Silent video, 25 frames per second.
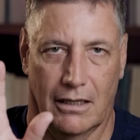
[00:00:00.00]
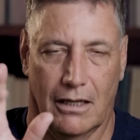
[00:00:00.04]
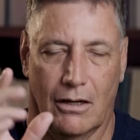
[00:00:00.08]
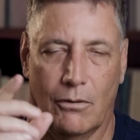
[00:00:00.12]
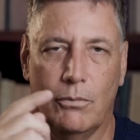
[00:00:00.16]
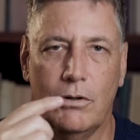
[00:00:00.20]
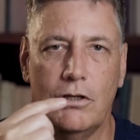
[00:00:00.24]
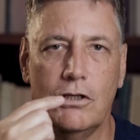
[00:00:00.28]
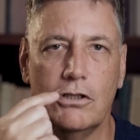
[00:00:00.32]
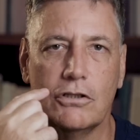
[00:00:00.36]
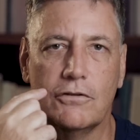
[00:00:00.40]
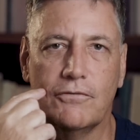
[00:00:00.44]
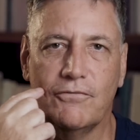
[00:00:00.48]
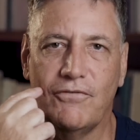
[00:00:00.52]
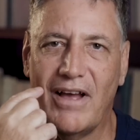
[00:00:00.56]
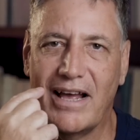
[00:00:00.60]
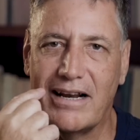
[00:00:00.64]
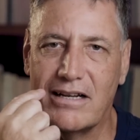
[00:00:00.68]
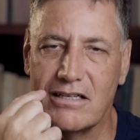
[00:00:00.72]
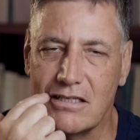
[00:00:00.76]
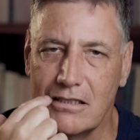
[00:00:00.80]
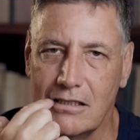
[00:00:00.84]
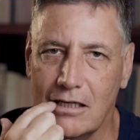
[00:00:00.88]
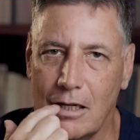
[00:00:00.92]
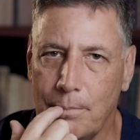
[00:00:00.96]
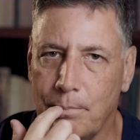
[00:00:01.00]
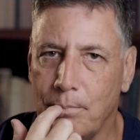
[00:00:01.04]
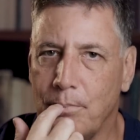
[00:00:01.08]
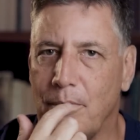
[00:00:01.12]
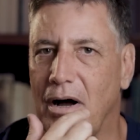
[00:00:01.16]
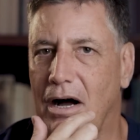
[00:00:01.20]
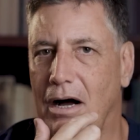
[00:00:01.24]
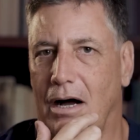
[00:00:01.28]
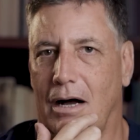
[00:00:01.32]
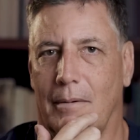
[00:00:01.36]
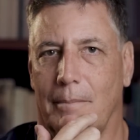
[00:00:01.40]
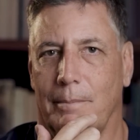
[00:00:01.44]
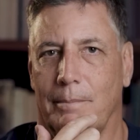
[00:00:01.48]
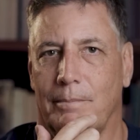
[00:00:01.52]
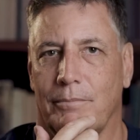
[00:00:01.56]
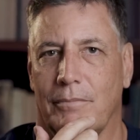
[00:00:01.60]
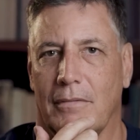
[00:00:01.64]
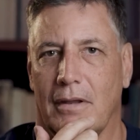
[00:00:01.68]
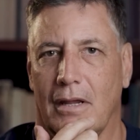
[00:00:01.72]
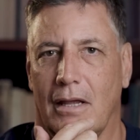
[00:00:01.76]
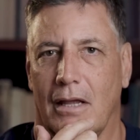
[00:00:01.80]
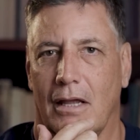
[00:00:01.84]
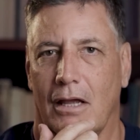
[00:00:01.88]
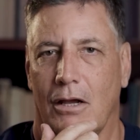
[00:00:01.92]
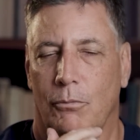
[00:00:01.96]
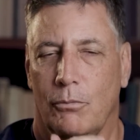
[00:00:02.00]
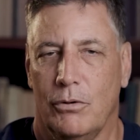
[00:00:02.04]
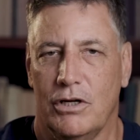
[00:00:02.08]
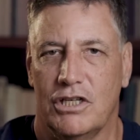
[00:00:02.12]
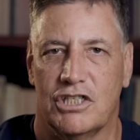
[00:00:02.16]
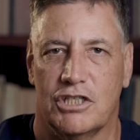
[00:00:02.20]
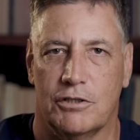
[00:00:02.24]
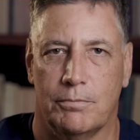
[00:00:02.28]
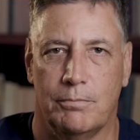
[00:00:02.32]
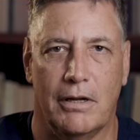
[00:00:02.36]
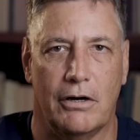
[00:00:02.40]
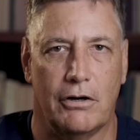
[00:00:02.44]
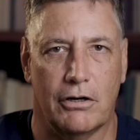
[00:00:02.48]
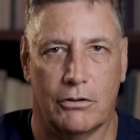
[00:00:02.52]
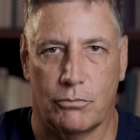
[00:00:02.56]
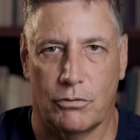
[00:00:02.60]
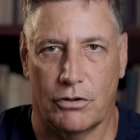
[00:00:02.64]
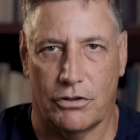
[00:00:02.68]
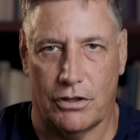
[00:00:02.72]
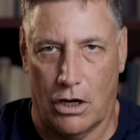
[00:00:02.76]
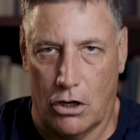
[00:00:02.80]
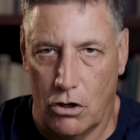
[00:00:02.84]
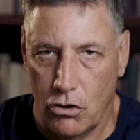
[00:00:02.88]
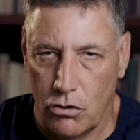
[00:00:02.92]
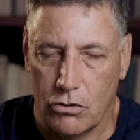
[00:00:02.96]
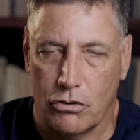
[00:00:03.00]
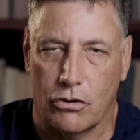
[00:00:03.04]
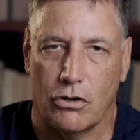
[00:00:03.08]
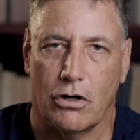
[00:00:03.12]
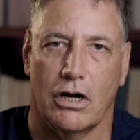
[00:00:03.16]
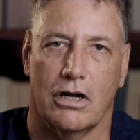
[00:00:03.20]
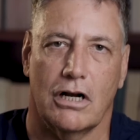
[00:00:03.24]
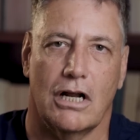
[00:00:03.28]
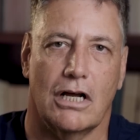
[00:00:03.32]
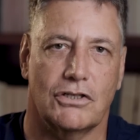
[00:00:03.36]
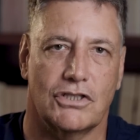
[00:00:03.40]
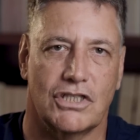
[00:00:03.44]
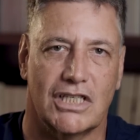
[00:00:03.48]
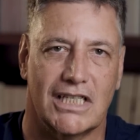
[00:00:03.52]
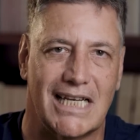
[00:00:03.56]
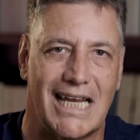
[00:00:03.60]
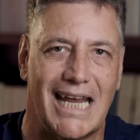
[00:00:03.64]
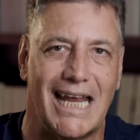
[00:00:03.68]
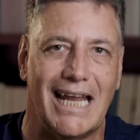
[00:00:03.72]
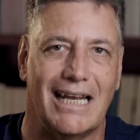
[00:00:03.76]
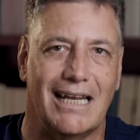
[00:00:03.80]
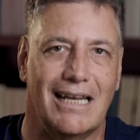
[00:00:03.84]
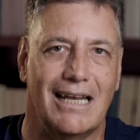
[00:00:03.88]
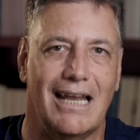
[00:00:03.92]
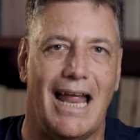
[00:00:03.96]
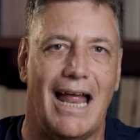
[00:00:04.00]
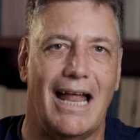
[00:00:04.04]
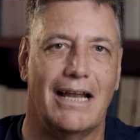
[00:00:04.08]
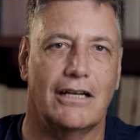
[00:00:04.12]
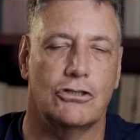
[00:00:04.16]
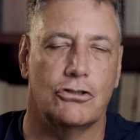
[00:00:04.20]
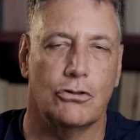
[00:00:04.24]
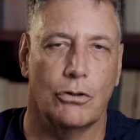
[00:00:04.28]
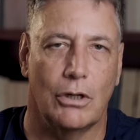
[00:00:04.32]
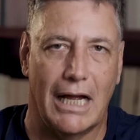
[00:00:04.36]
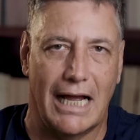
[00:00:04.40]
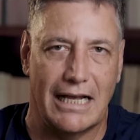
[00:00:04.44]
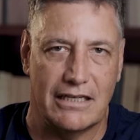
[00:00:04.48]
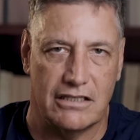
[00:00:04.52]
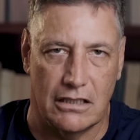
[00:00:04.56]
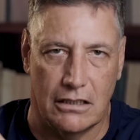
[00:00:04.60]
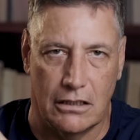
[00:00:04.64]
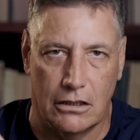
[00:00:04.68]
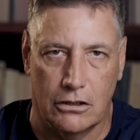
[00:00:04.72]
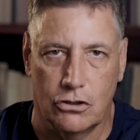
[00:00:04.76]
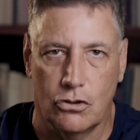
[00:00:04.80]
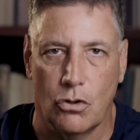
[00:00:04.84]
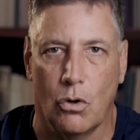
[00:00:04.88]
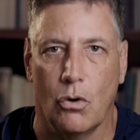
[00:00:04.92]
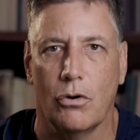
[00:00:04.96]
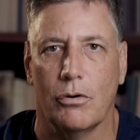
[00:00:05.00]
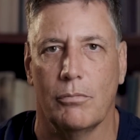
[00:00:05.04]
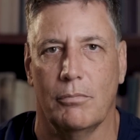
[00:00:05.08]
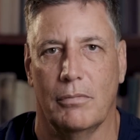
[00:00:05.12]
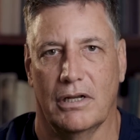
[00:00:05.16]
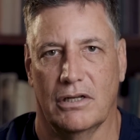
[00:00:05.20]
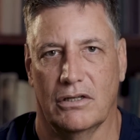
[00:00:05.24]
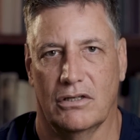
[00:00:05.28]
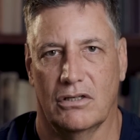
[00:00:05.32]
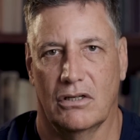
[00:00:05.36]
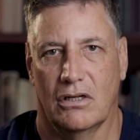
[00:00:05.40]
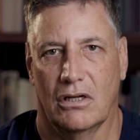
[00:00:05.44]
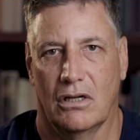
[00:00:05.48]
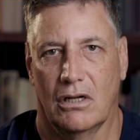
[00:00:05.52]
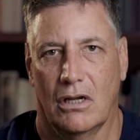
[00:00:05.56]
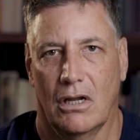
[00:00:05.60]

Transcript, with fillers: We use fat as lip balm. We smear it with ochre on our skin to, as an adornment.